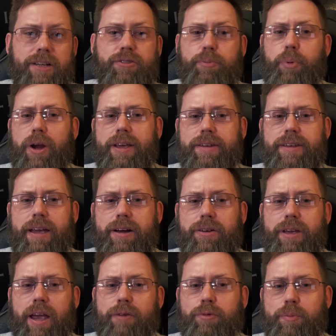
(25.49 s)
Let's break it
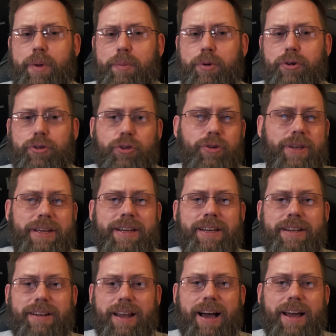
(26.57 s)
down, and remember, you can
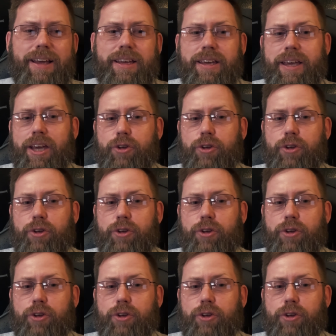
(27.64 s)
hit like